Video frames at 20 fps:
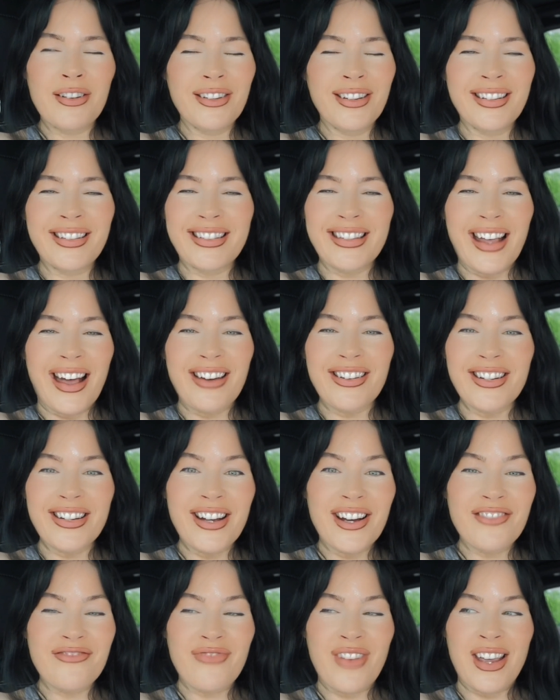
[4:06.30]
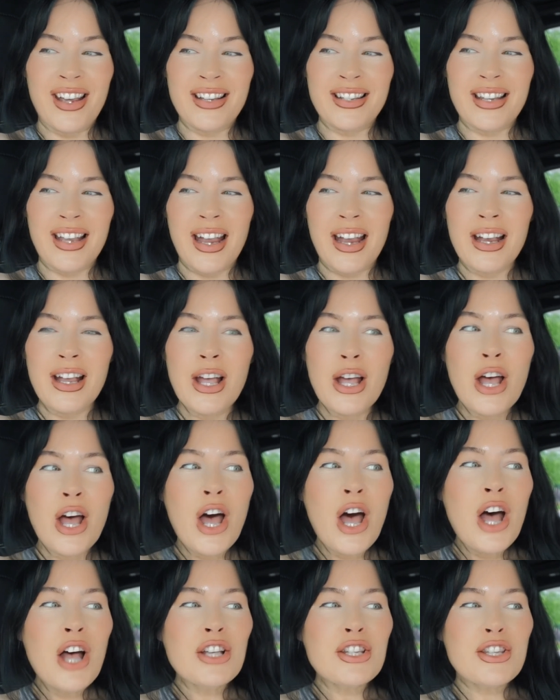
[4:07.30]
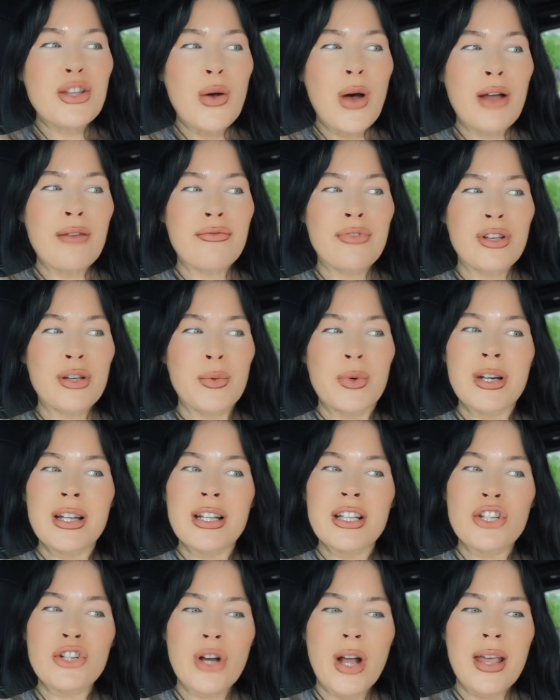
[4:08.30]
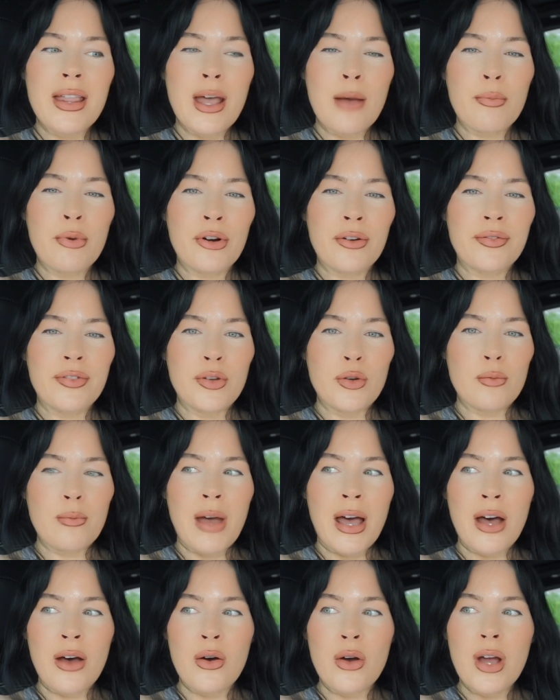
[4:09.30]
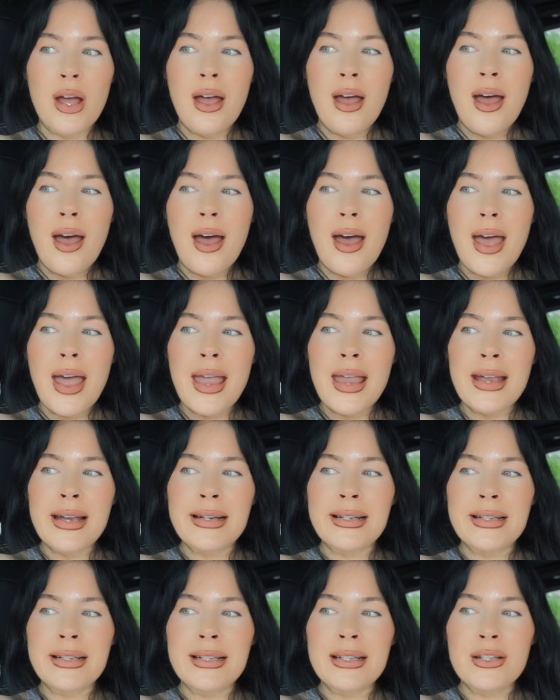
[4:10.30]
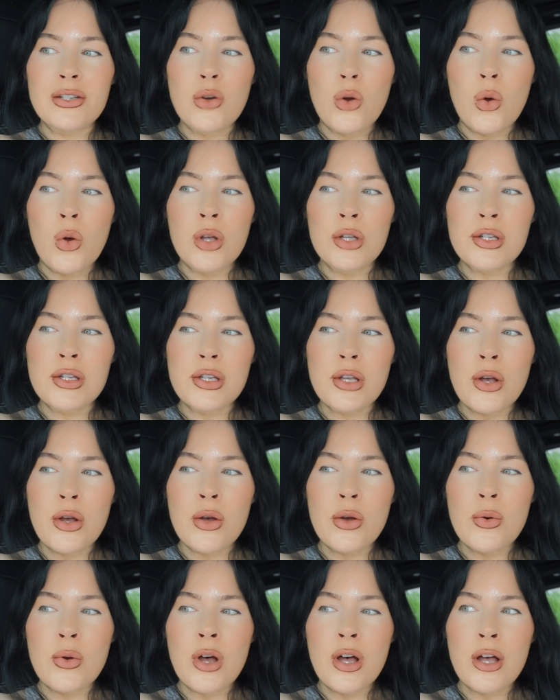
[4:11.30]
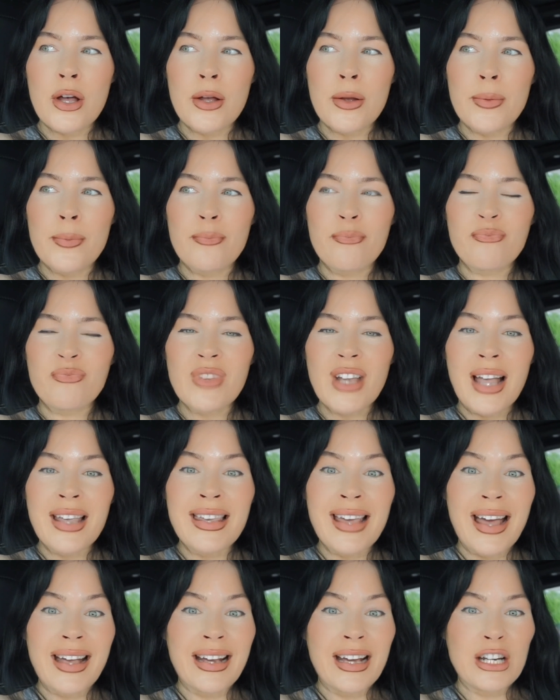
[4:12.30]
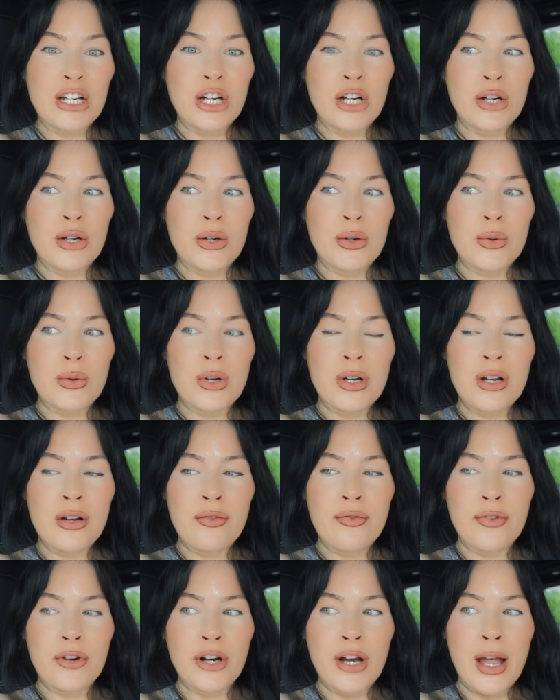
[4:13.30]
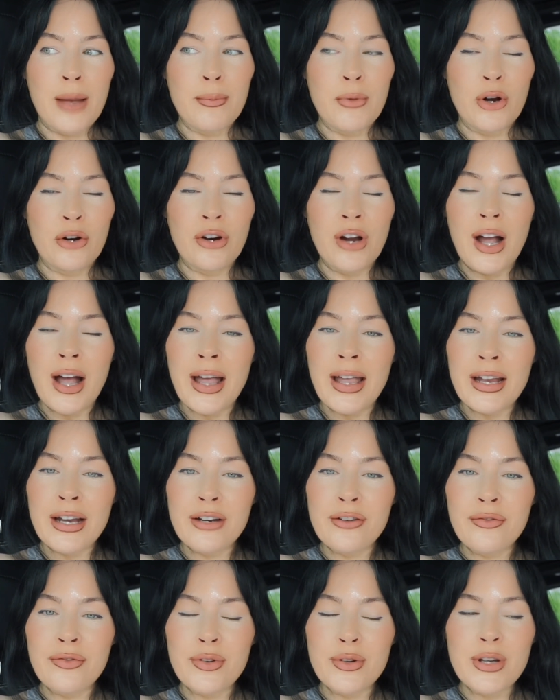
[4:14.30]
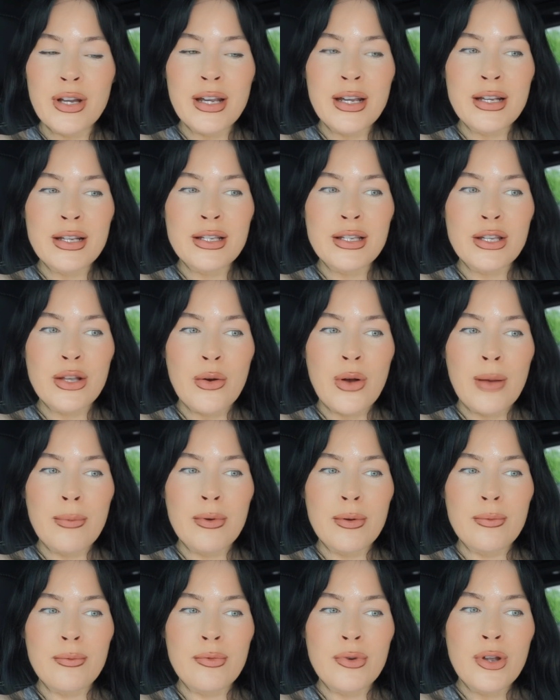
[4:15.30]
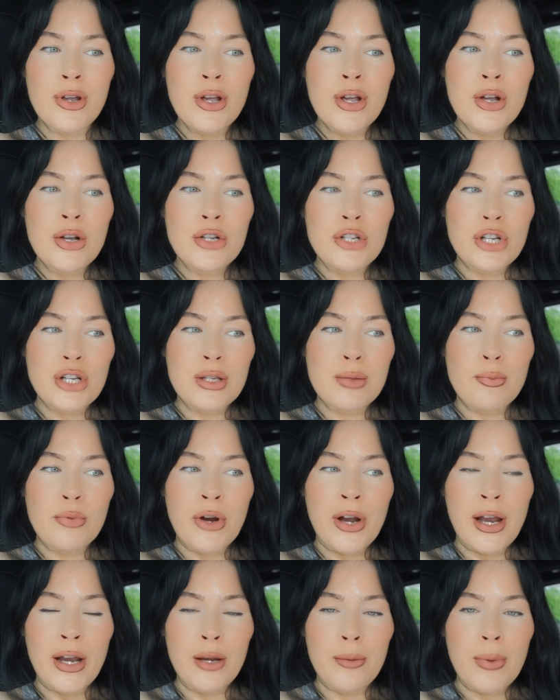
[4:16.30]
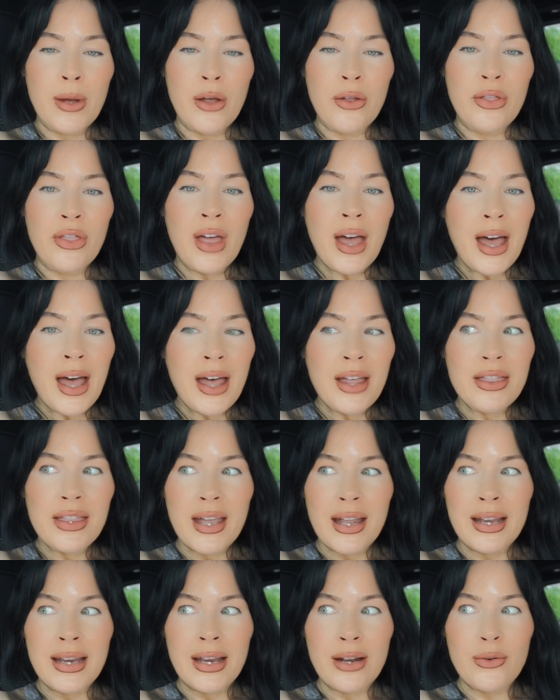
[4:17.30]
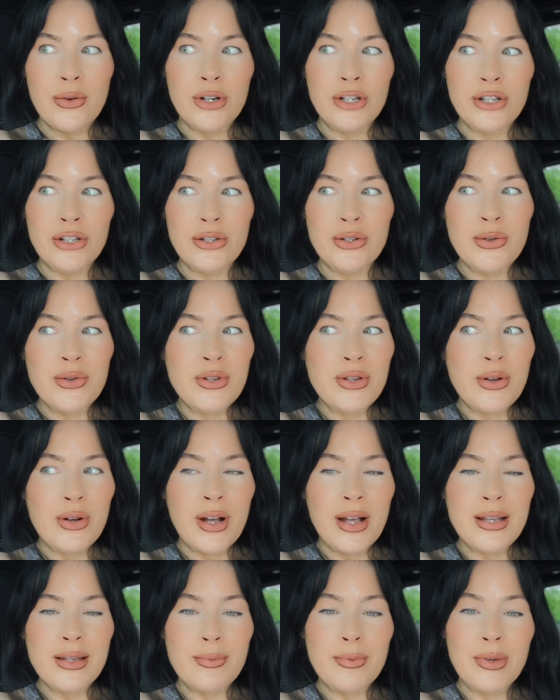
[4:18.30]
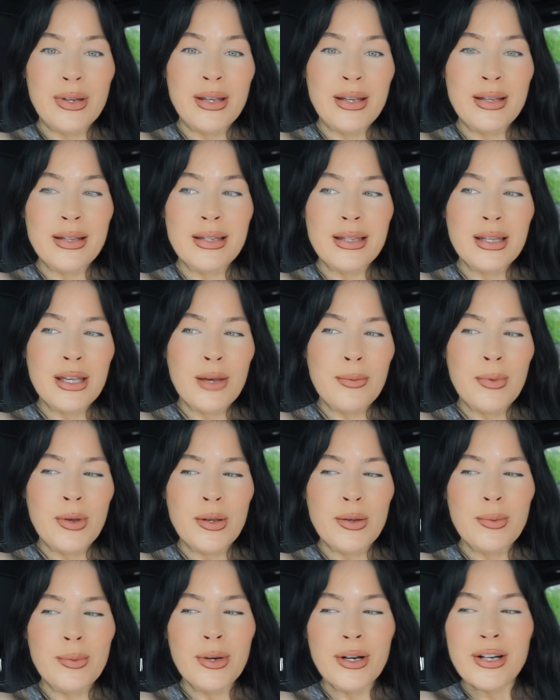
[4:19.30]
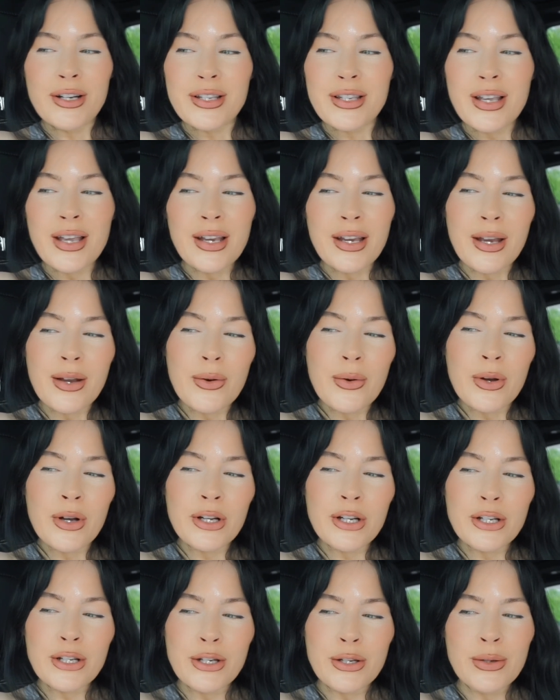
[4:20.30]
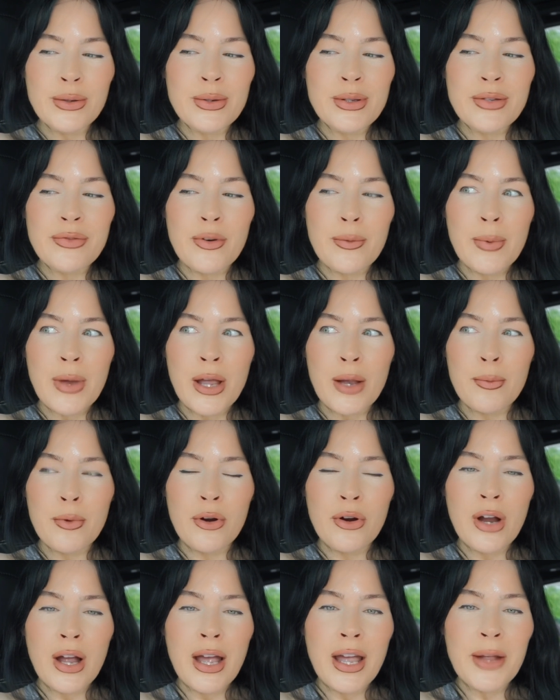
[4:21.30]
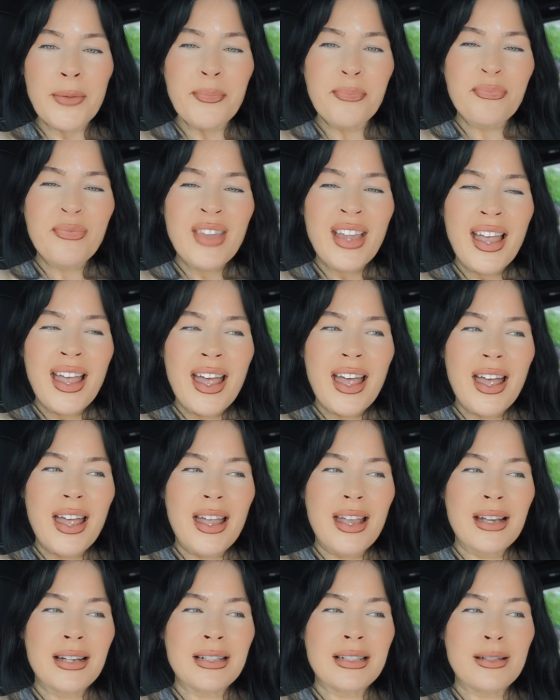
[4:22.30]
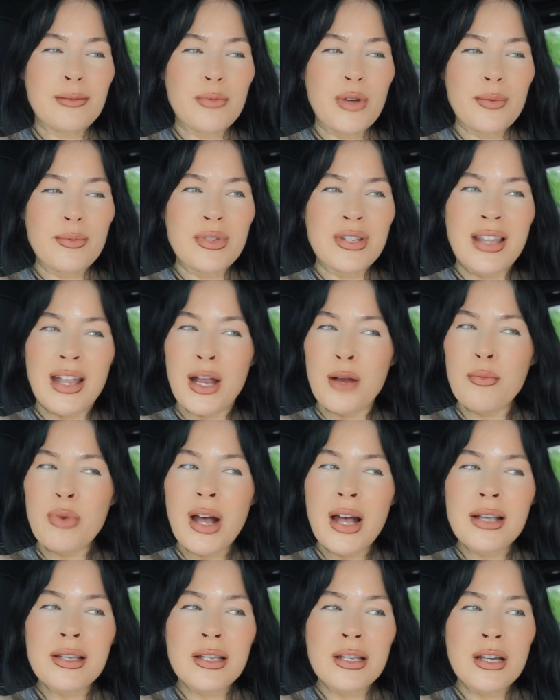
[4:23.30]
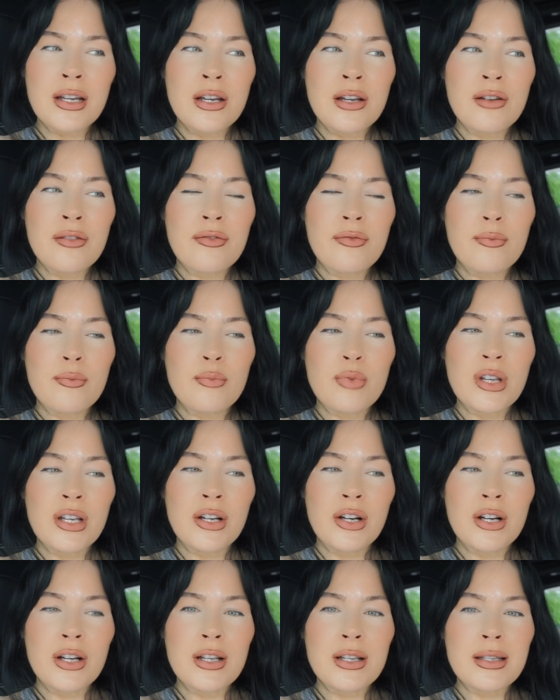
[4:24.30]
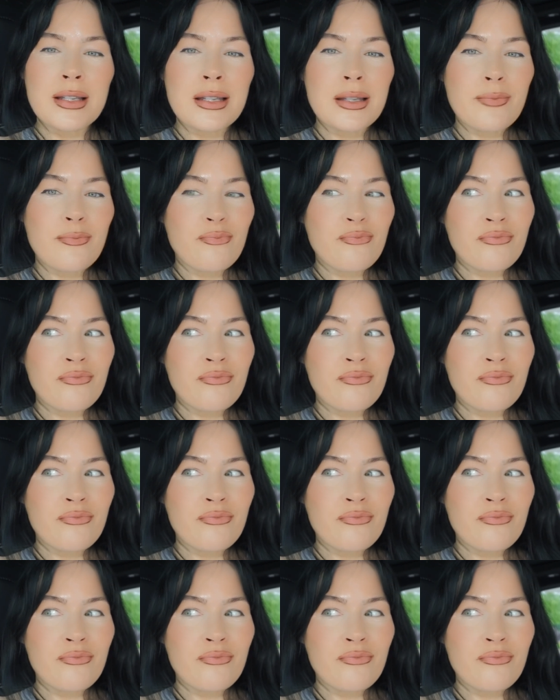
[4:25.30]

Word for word: it sounded amazing. So I really wanna try that perfume out and also um, yeah i gotta go for mri in a few days so i've been just praying about that that i get all good news so guys please give me your prayers i get all good news for my mri and i'm staying positive because